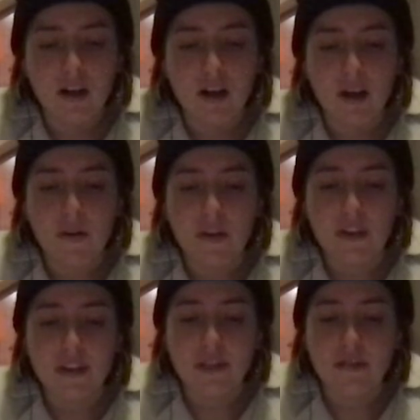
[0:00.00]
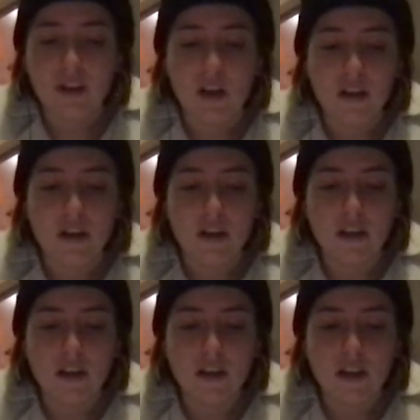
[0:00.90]
I want to live longer.
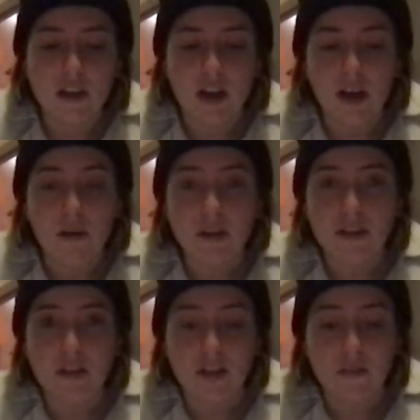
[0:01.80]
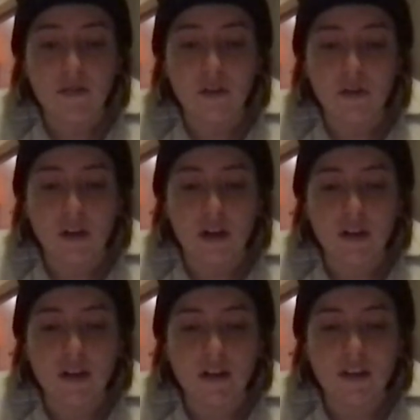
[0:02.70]
I want to love you
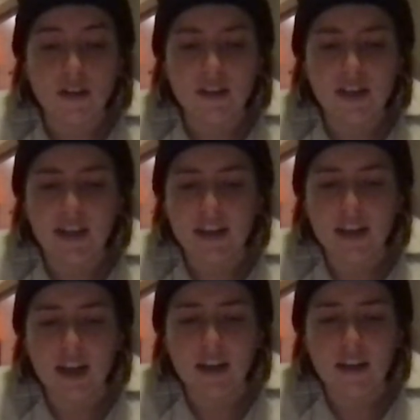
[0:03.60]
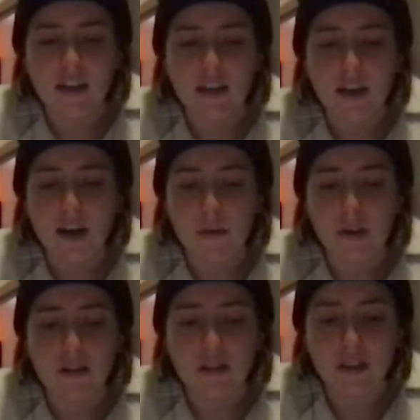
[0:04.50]
longer. Say it again. I
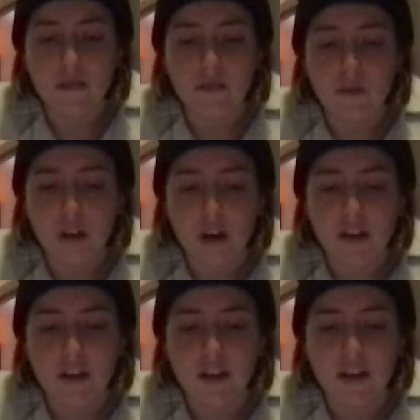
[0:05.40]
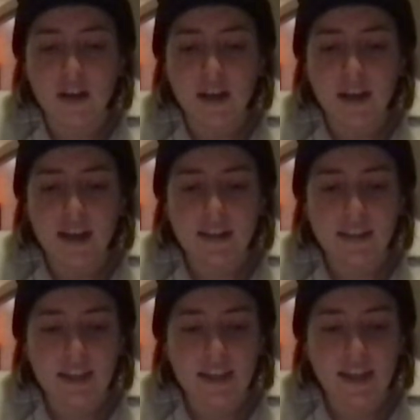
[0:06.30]
want to love you longer. And
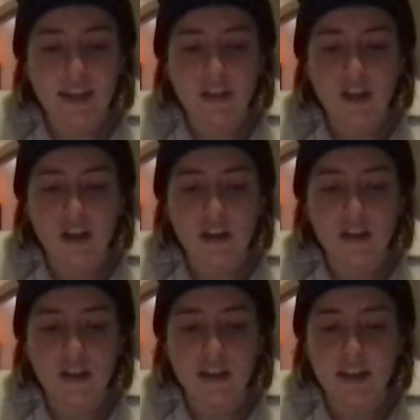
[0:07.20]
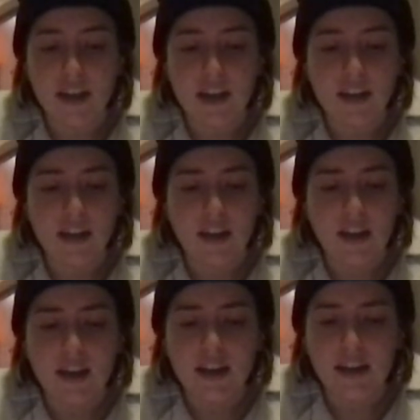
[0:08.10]
sing that song again
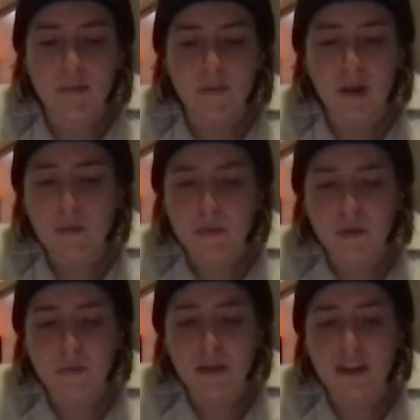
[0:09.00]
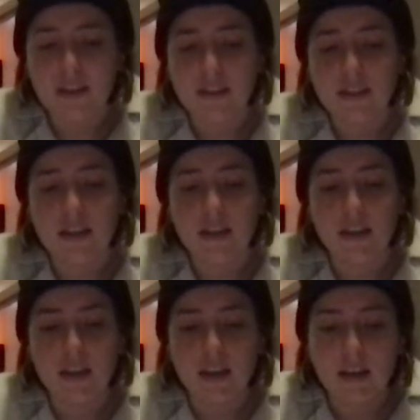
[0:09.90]
and get pummeled by the sea
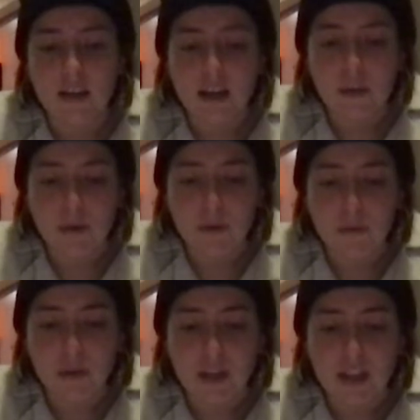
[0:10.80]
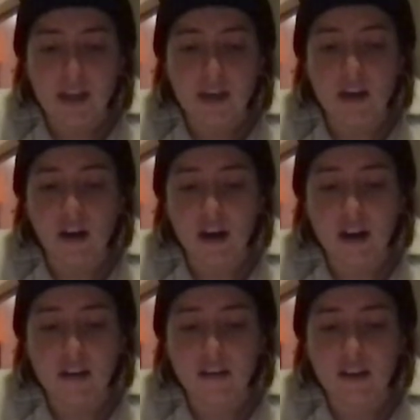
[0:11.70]
and come up breathing in
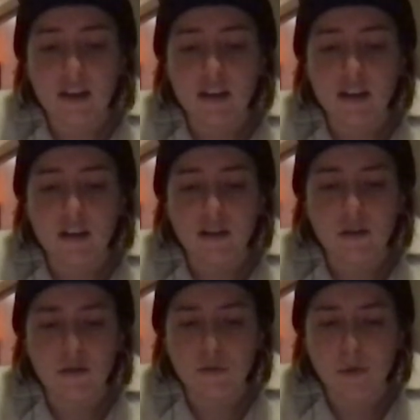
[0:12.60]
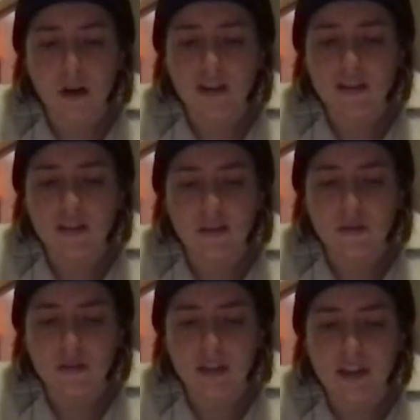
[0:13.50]
hot sun and those walks and
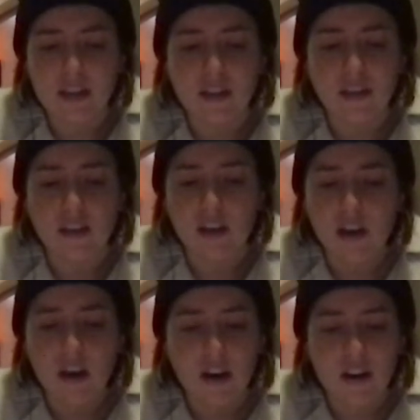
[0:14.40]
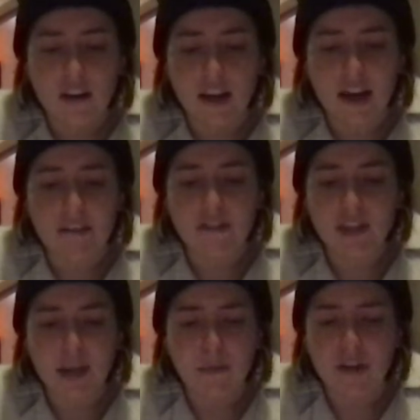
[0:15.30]
those kids and hard laugh,
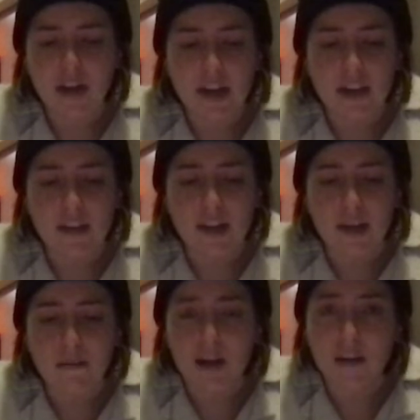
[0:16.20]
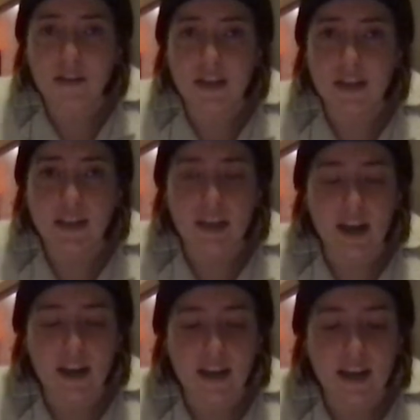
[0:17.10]
clap your hands. I am not ready to
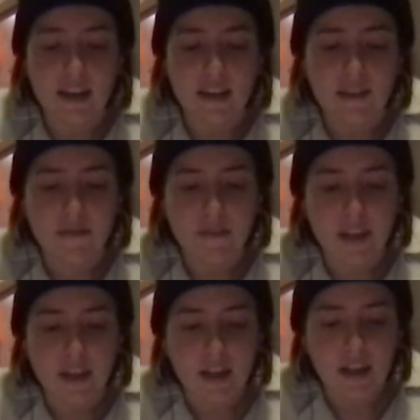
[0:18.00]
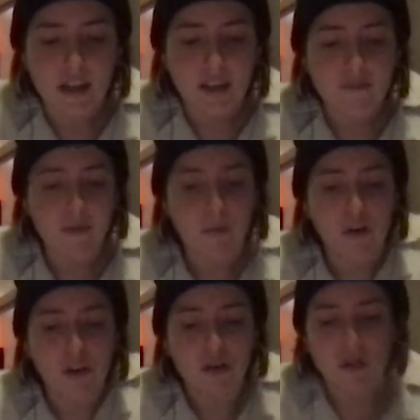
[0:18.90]
die yet. Give me
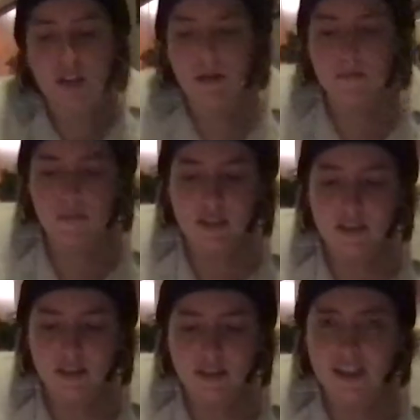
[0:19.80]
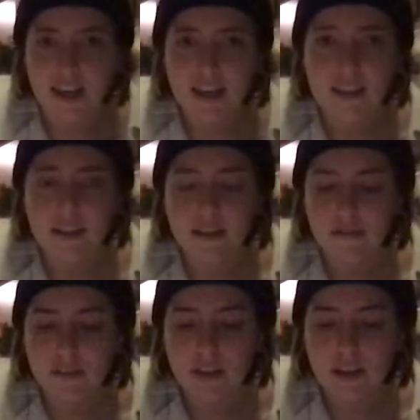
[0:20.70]
more dreams, to taste the
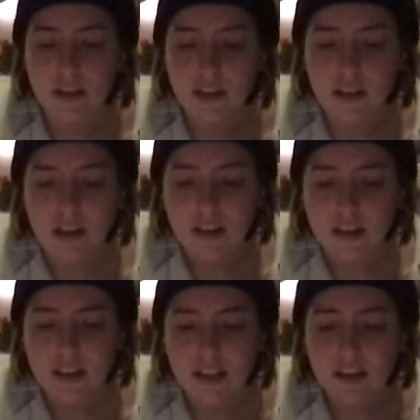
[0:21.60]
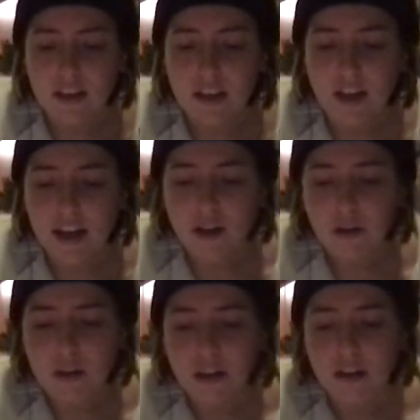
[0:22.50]
fig, to hear the
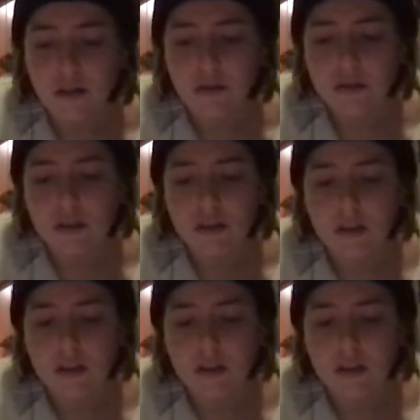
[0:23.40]
coyote closer.